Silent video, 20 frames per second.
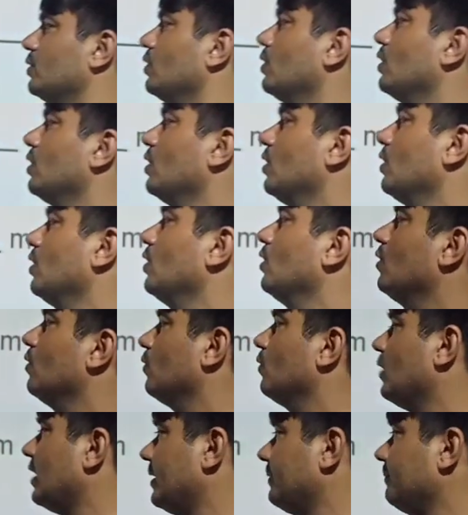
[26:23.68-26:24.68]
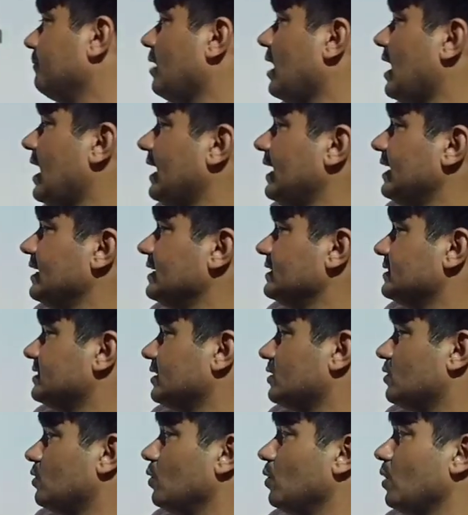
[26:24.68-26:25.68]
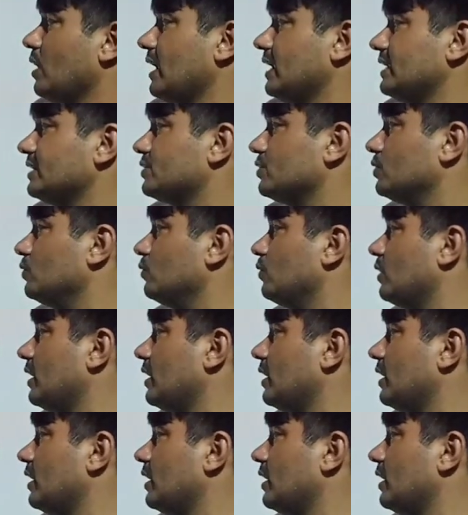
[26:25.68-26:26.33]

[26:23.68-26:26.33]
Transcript: to 1 mile is equal to